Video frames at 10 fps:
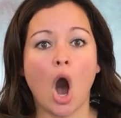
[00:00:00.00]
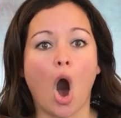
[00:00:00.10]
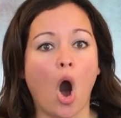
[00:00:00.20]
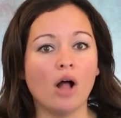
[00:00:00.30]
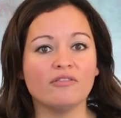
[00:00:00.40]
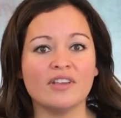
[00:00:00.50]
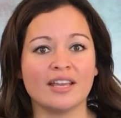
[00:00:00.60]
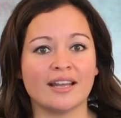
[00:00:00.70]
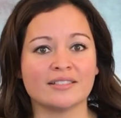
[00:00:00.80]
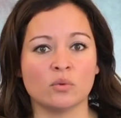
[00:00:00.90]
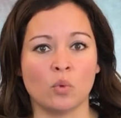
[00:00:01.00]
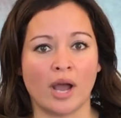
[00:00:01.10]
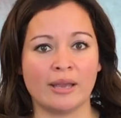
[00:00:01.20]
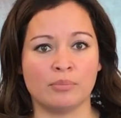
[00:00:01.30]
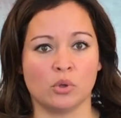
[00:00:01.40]
All
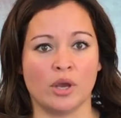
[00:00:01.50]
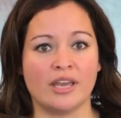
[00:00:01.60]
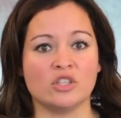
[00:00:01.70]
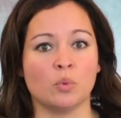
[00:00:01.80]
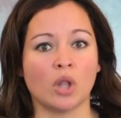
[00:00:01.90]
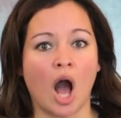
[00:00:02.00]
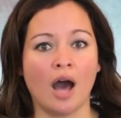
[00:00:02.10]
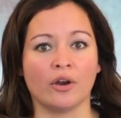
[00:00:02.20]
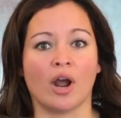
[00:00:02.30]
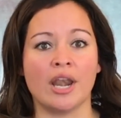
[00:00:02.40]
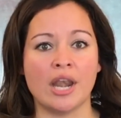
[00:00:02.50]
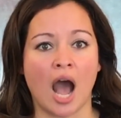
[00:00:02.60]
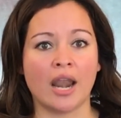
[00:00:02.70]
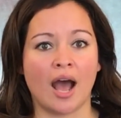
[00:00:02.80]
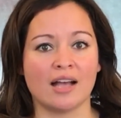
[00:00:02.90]
VNSNY employees will honor a
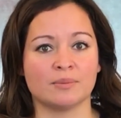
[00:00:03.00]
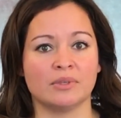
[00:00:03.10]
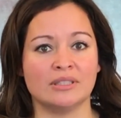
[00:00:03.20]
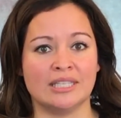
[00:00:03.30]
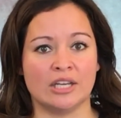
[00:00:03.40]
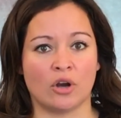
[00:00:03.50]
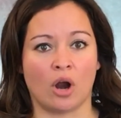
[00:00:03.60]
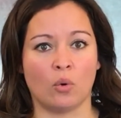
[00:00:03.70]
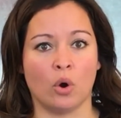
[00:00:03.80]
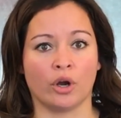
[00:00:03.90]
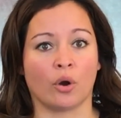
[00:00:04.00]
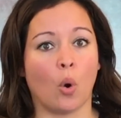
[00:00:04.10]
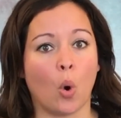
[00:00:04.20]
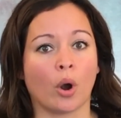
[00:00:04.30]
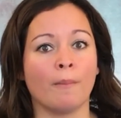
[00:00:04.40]
non-hospital DNR order or